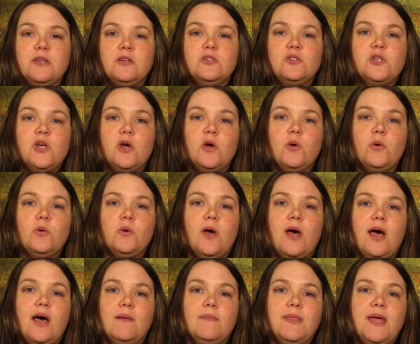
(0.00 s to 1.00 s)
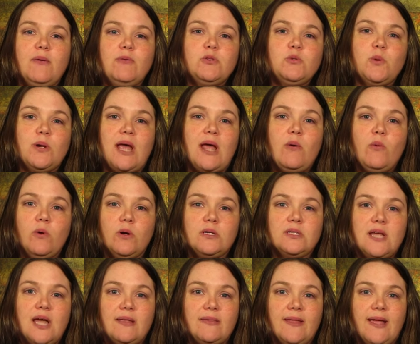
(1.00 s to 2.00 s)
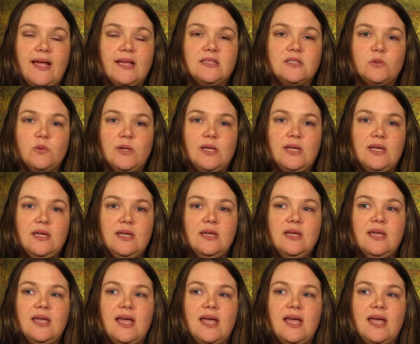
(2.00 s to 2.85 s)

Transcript: So that was what I worked on last week,